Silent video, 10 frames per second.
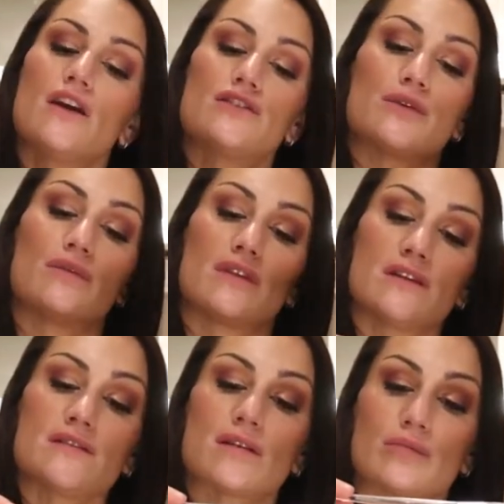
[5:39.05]
So
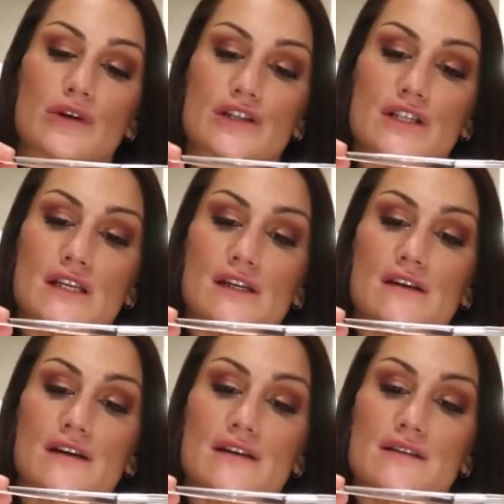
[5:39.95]
this brush
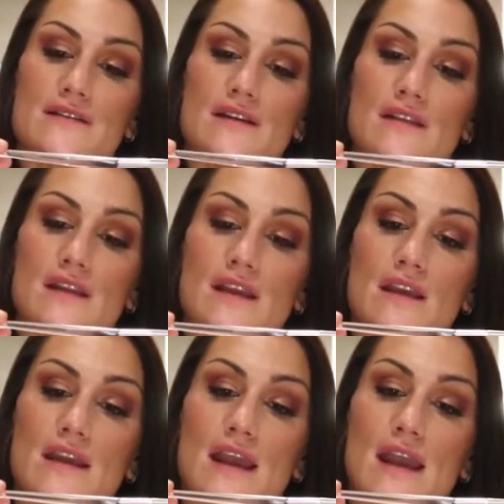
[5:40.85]
here is
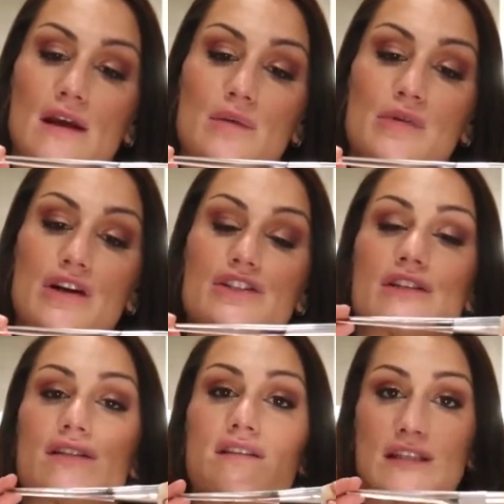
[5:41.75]
the
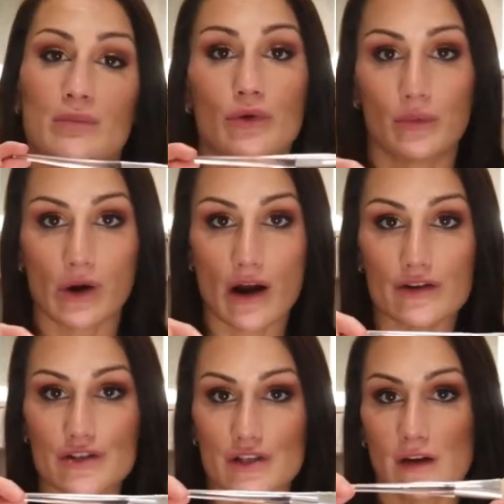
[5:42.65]
Airbrush Stipple
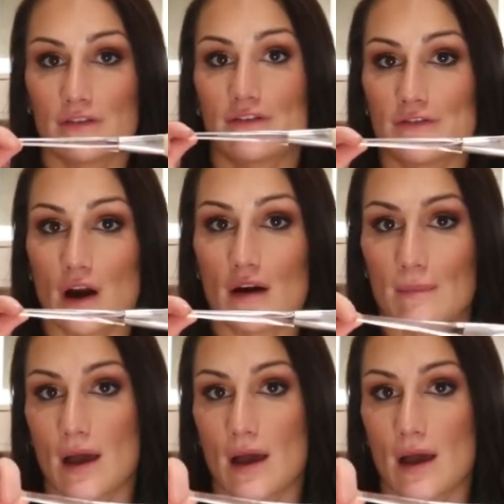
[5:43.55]
Brush from